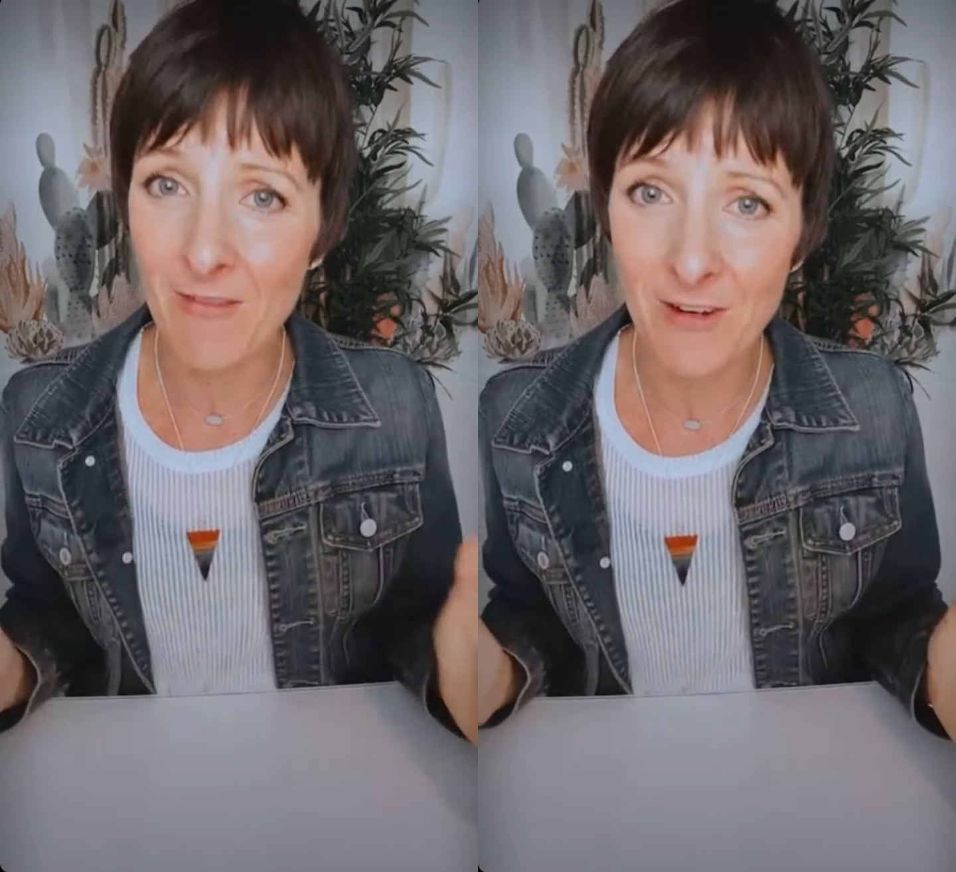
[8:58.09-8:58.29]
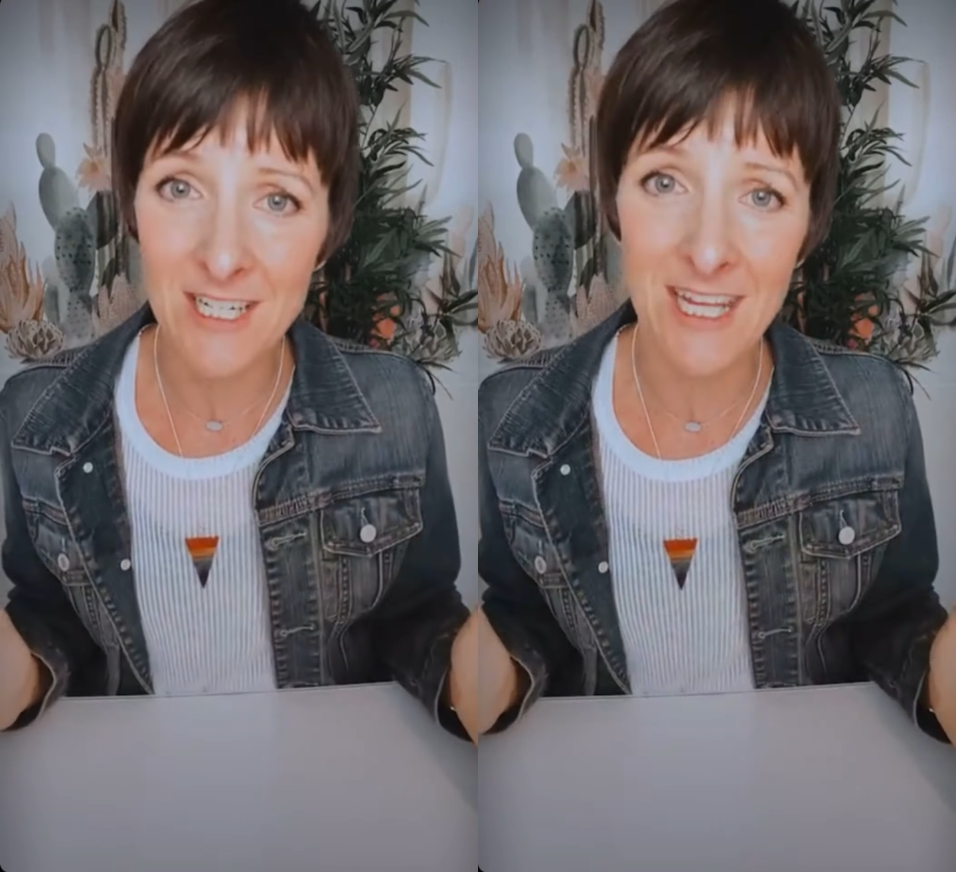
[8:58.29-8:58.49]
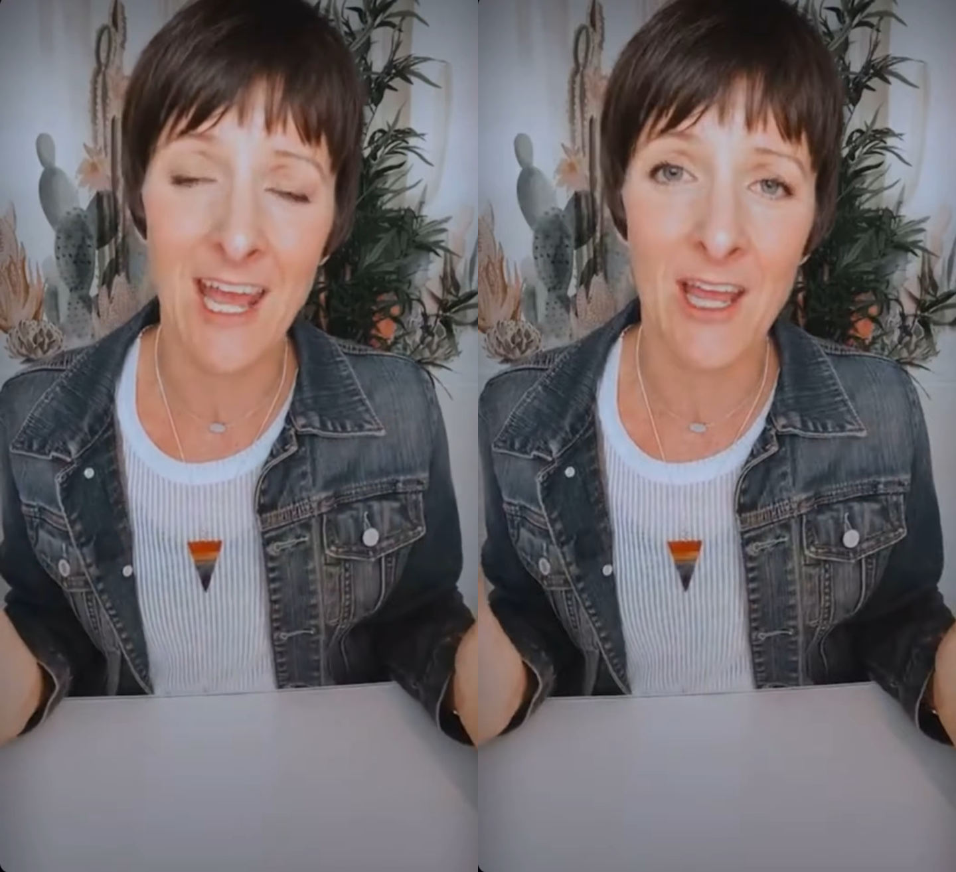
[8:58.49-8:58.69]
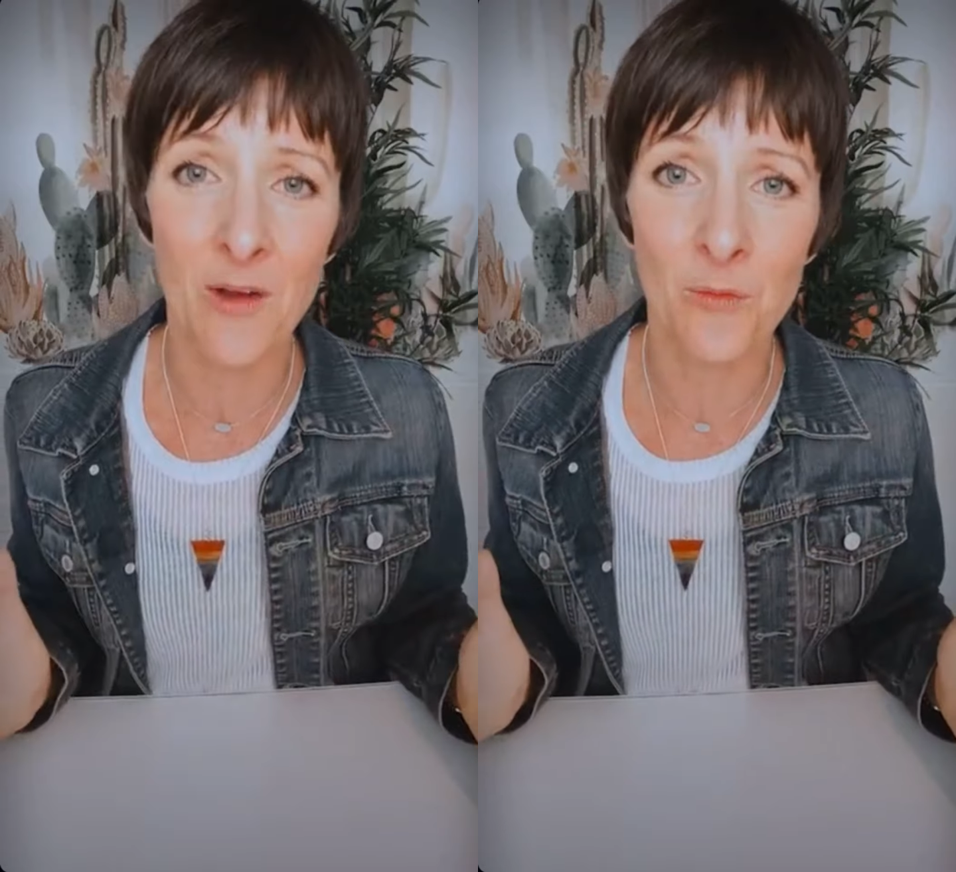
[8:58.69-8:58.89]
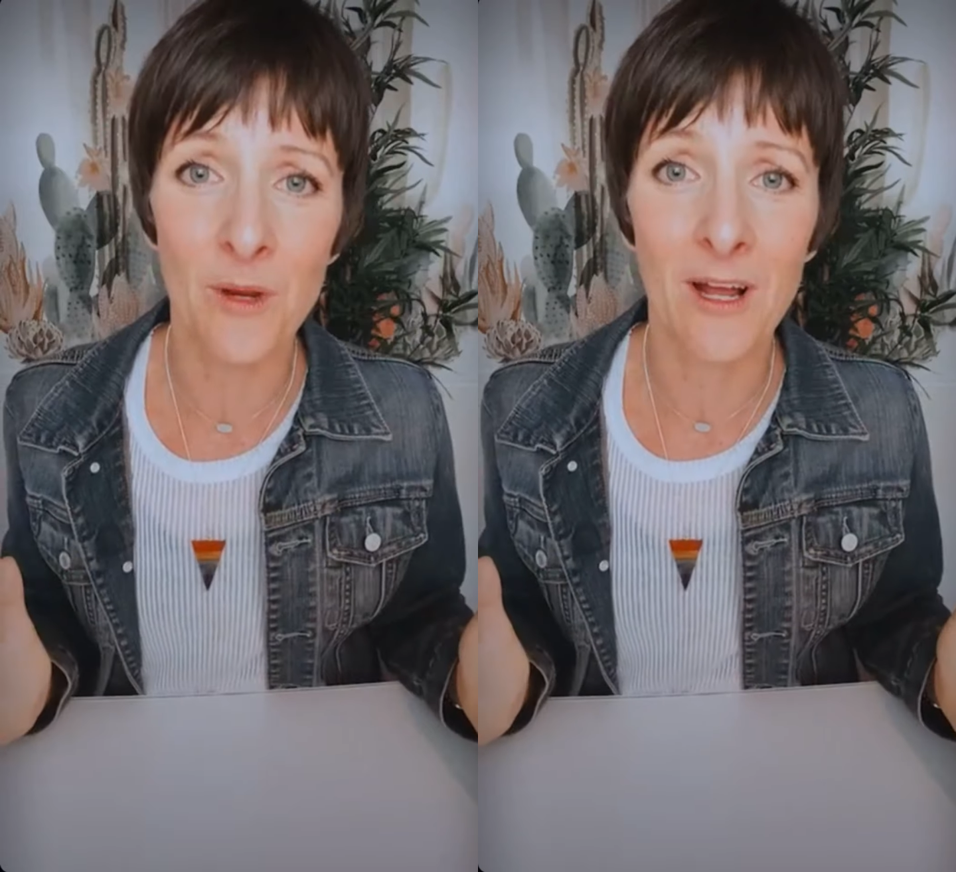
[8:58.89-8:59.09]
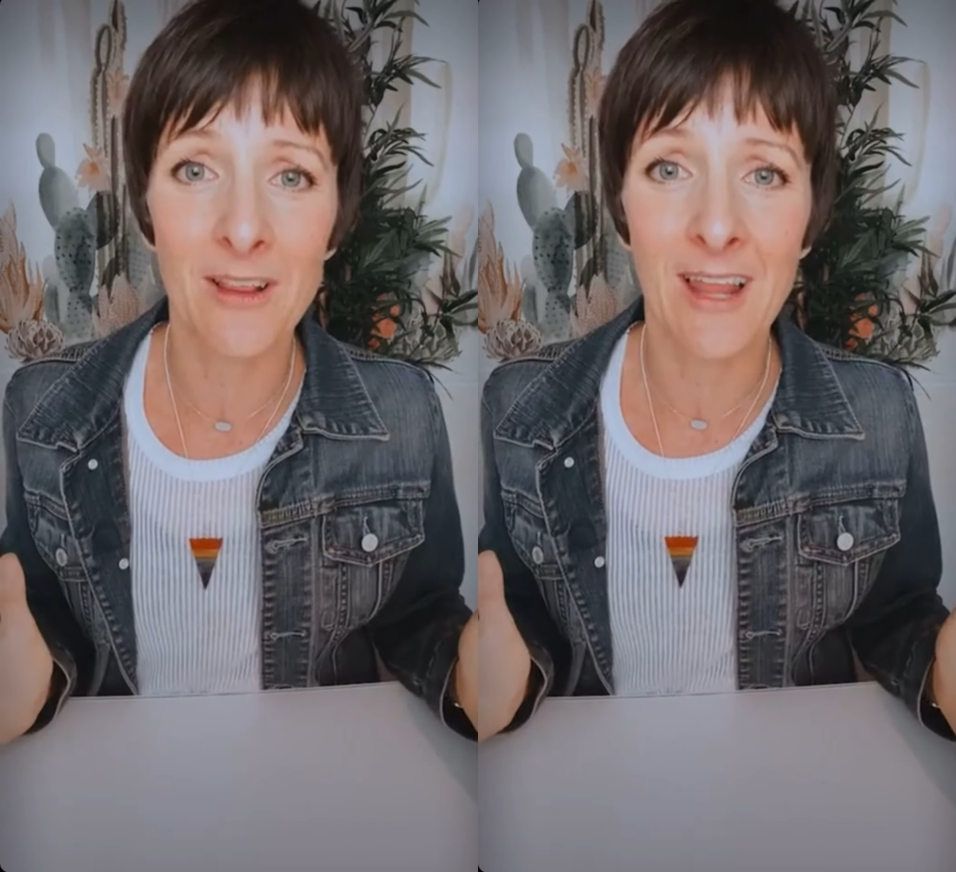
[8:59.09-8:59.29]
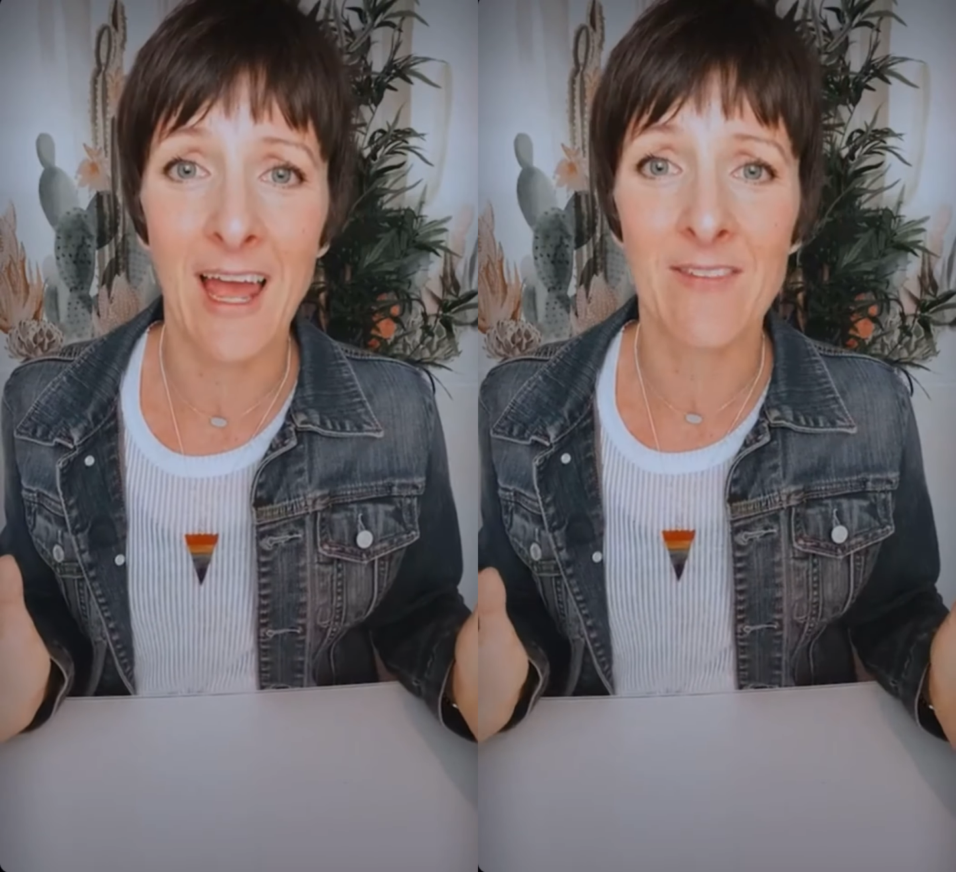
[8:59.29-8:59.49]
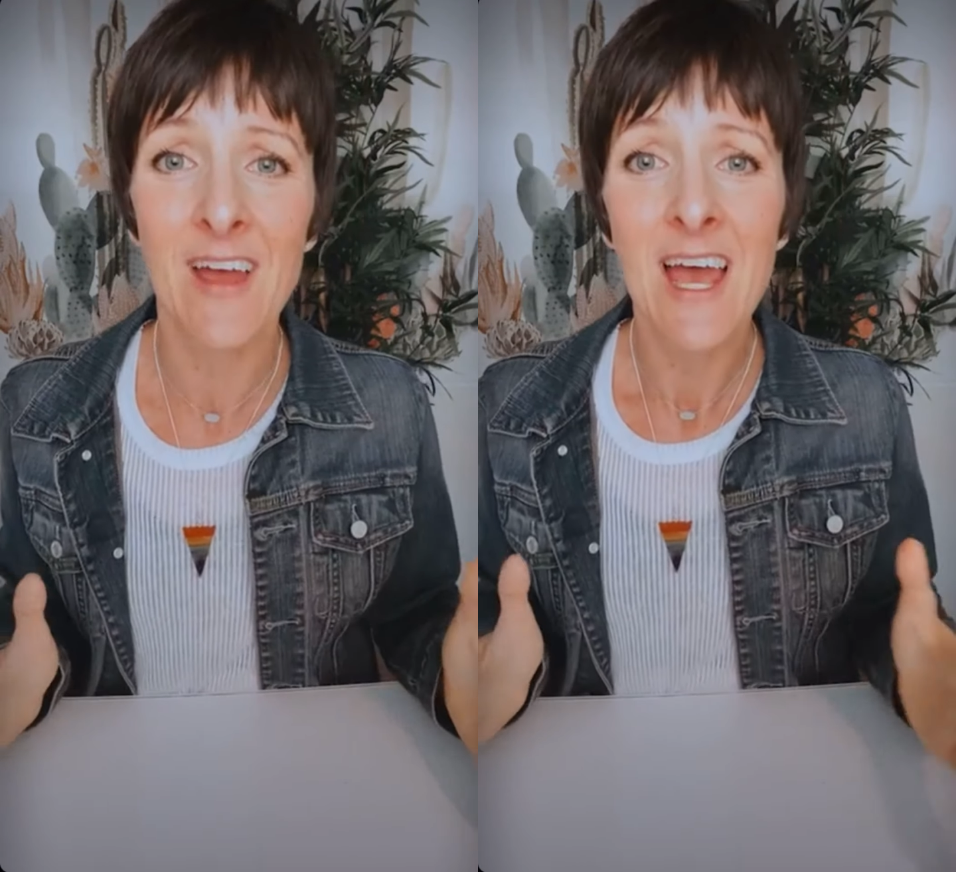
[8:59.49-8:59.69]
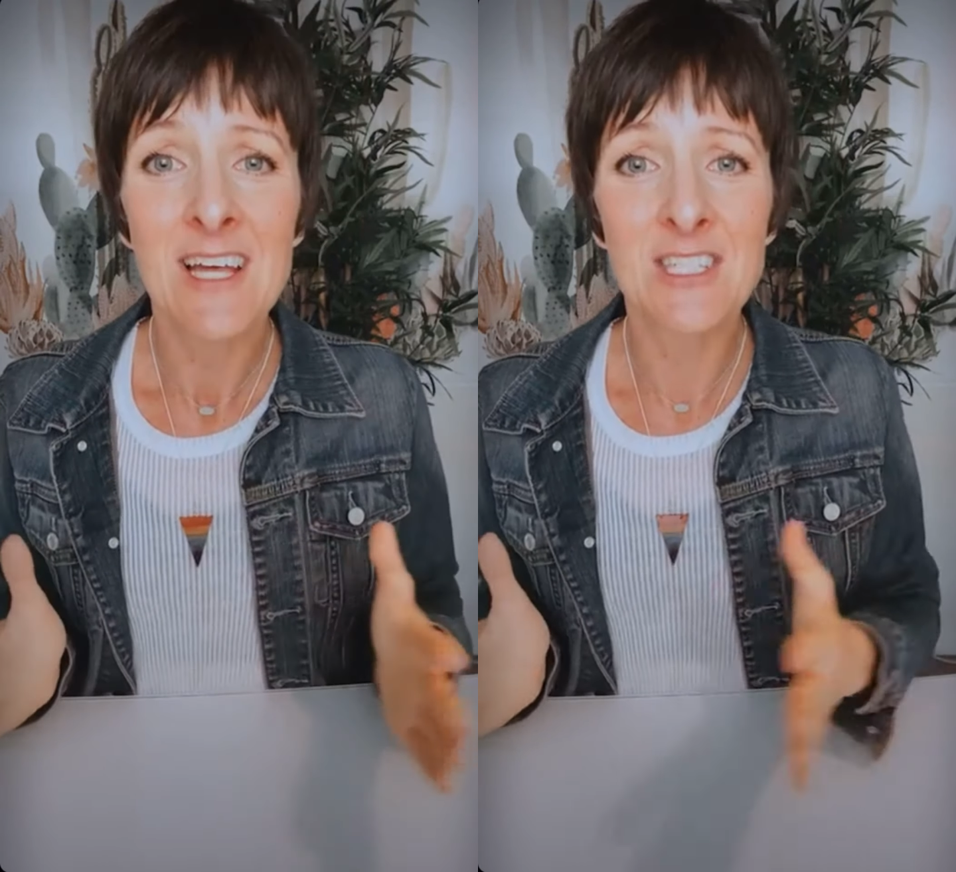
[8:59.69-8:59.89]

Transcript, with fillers: everyday real life.